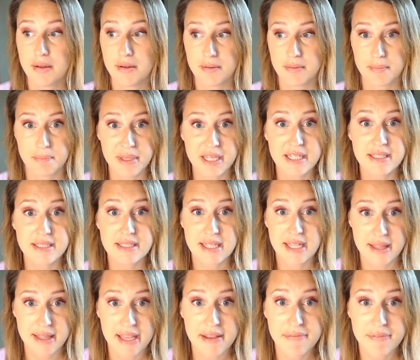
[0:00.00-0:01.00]
means
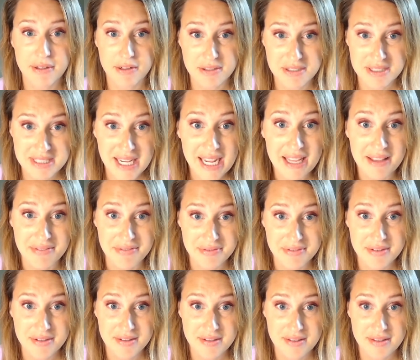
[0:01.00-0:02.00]
that they feel
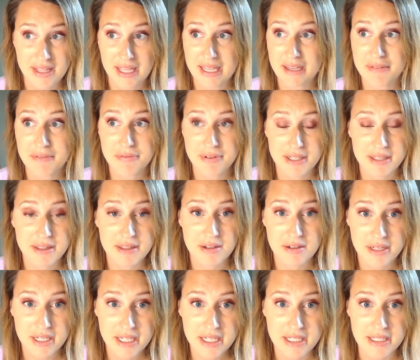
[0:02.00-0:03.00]
safe. They can feed their
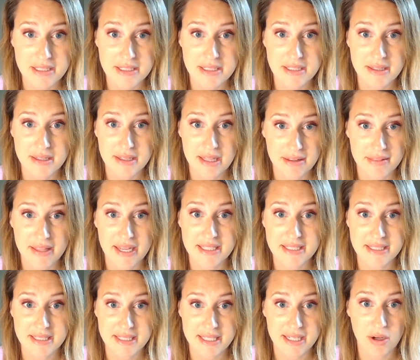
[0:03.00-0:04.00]
kids.
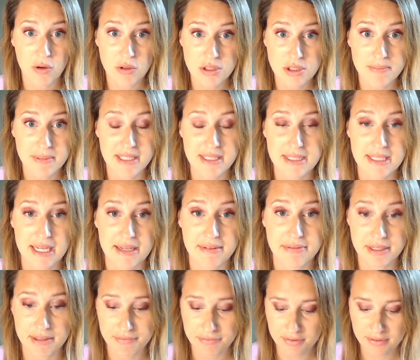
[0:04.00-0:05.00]
That's the ultimate
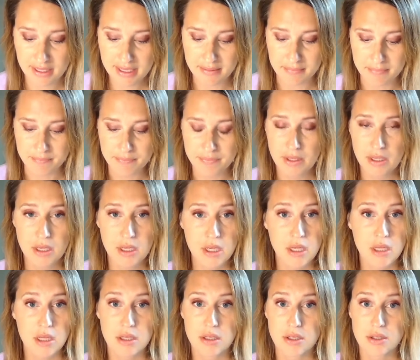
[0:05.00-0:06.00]
safety for them.
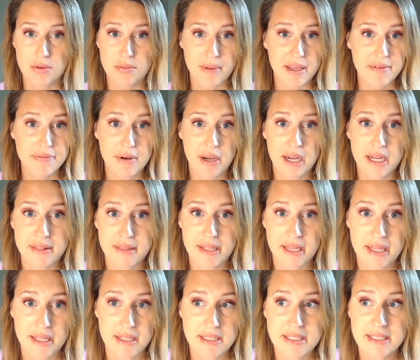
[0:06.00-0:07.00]
You may find
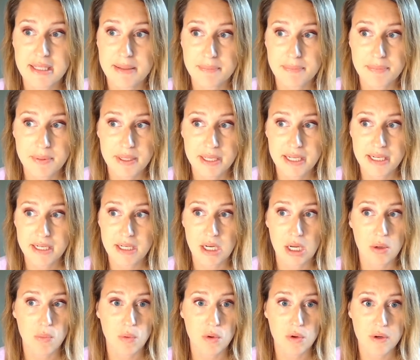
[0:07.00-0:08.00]
that simply
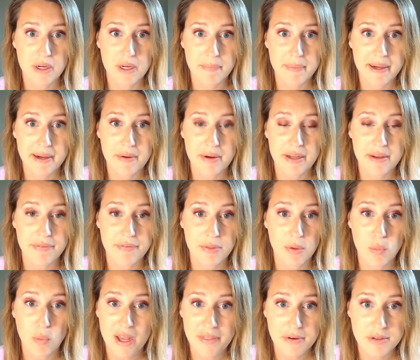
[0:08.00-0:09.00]
not worried about if the
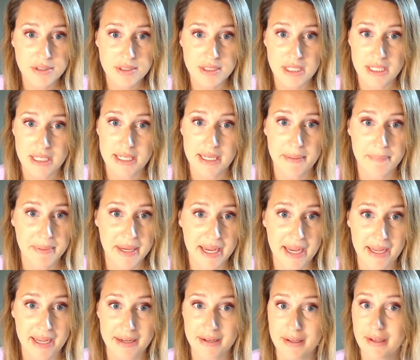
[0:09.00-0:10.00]
weather's going to get
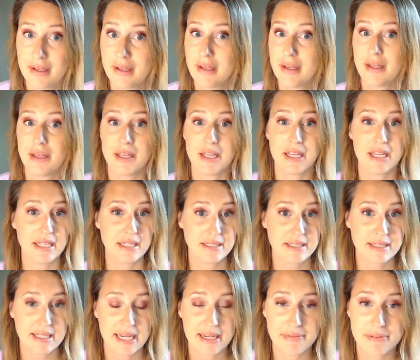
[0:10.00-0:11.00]
bad
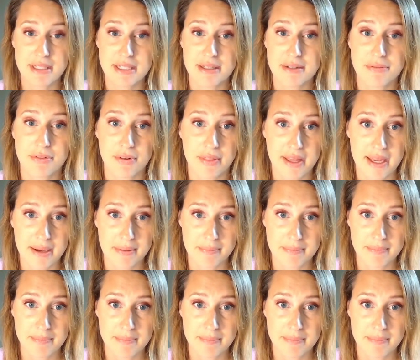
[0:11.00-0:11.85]
is safety for them.